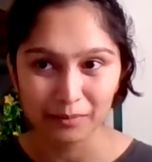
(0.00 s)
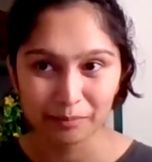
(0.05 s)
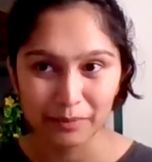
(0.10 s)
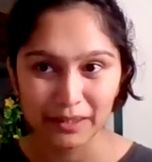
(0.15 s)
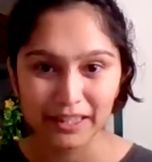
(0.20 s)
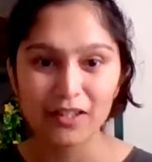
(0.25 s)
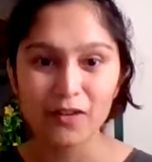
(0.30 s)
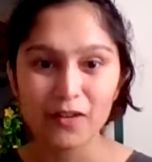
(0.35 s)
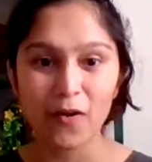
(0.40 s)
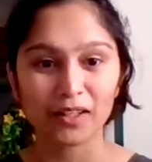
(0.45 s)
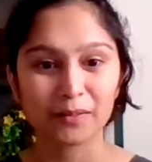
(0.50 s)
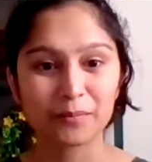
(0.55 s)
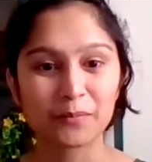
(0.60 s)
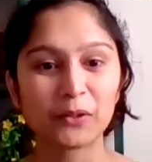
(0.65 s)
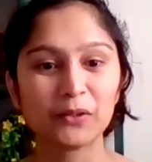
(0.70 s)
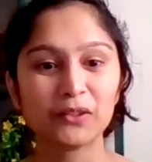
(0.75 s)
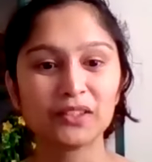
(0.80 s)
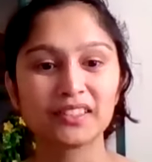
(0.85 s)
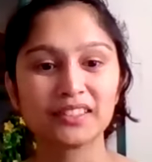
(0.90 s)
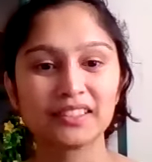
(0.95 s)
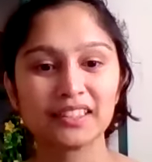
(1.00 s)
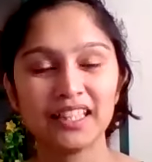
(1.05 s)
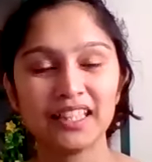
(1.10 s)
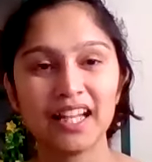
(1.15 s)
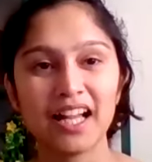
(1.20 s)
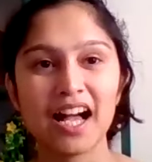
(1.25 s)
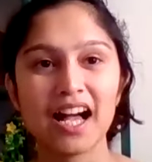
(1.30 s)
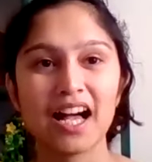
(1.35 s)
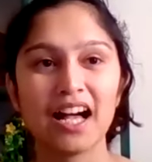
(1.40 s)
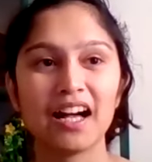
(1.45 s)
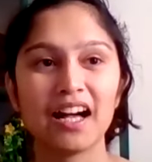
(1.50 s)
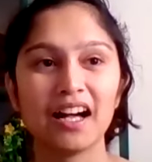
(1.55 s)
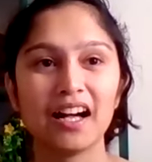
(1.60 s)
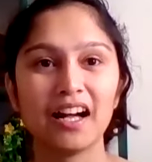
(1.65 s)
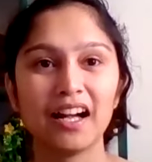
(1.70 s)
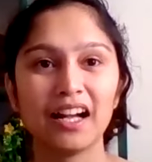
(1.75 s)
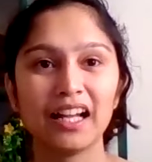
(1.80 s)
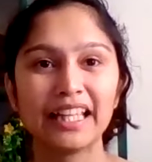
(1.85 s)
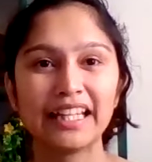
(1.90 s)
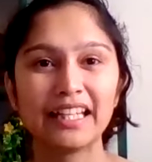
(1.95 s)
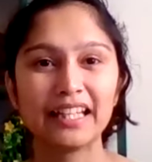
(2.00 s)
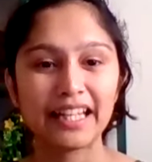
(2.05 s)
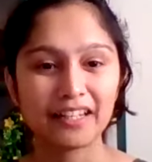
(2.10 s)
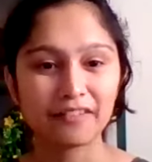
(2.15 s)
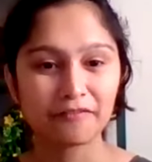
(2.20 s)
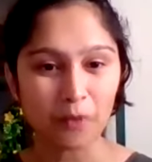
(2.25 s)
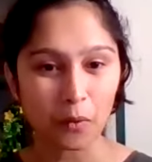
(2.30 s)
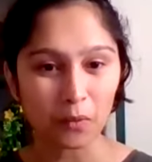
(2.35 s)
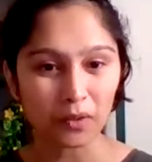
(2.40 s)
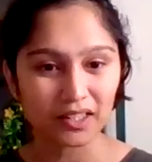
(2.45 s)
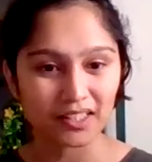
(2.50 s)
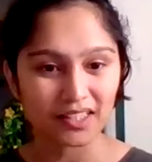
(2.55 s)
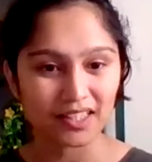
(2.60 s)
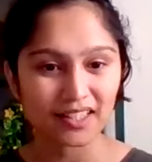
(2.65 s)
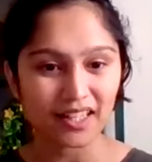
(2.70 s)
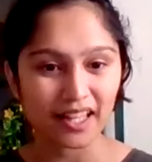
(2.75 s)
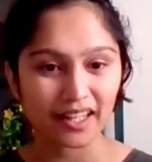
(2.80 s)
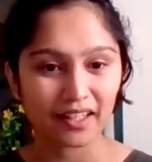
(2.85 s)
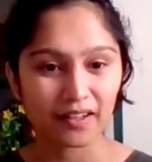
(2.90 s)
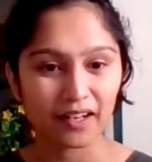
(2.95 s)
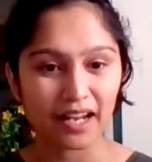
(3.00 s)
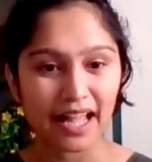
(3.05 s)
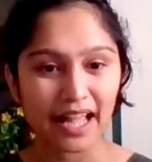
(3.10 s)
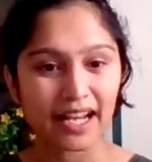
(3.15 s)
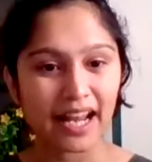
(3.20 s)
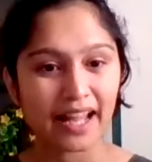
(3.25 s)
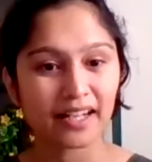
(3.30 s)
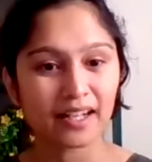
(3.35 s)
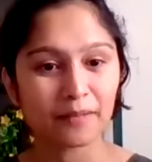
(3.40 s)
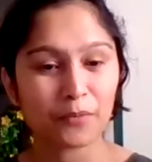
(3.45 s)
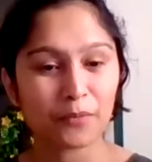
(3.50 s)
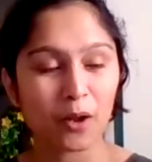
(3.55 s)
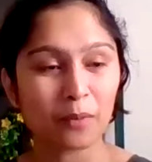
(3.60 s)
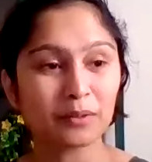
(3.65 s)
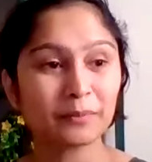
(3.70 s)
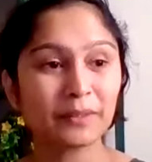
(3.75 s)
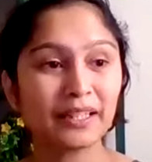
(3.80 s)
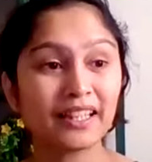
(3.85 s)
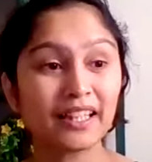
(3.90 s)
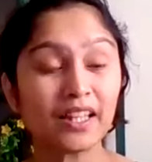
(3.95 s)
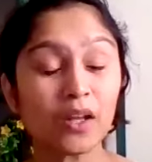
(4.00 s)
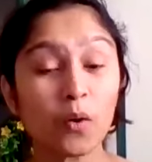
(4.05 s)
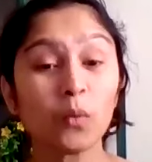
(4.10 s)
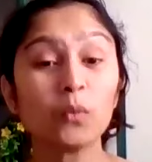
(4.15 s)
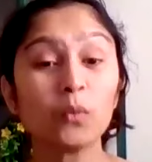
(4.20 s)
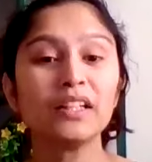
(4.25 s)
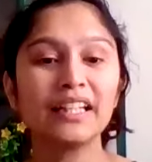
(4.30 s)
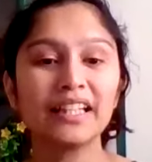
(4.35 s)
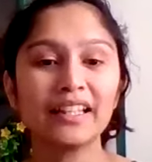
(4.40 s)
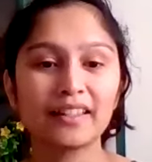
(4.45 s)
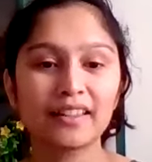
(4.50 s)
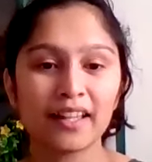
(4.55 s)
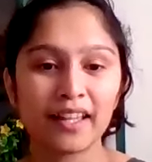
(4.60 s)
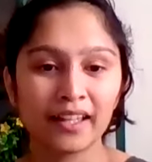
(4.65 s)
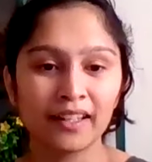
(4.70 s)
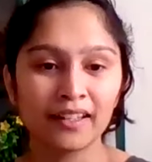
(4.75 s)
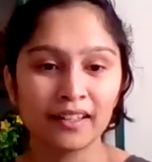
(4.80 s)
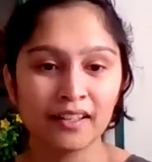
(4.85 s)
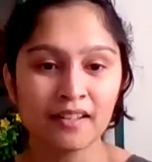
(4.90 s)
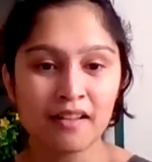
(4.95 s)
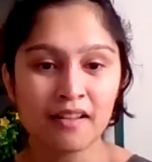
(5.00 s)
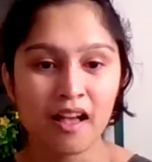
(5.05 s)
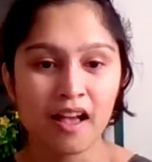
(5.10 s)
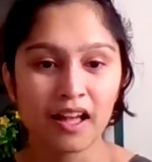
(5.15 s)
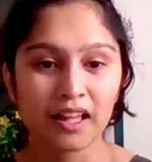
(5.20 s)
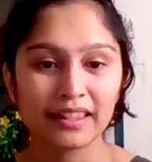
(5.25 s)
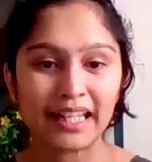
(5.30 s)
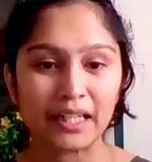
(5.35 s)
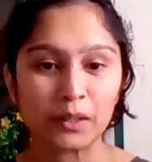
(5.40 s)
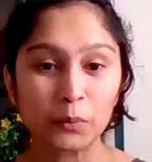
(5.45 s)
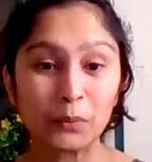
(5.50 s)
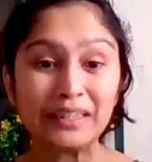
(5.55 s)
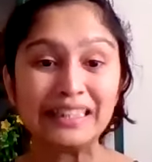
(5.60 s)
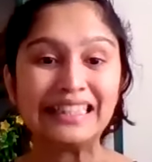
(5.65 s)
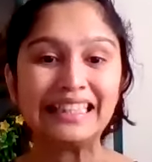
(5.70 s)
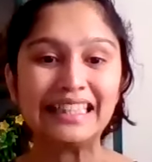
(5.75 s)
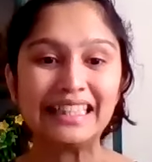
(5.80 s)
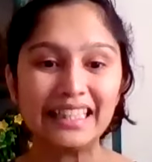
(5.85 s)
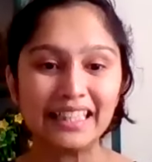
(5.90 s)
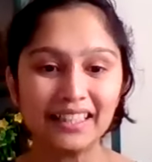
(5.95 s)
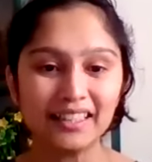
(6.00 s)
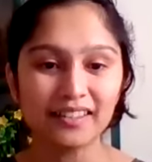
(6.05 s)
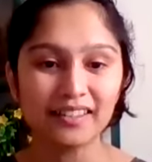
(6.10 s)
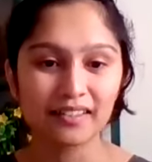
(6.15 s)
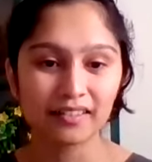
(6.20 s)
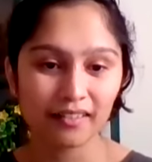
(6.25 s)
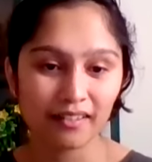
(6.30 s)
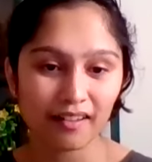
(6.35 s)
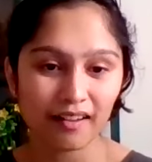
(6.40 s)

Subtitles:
be a lot more in focus, and probably the only thing that will need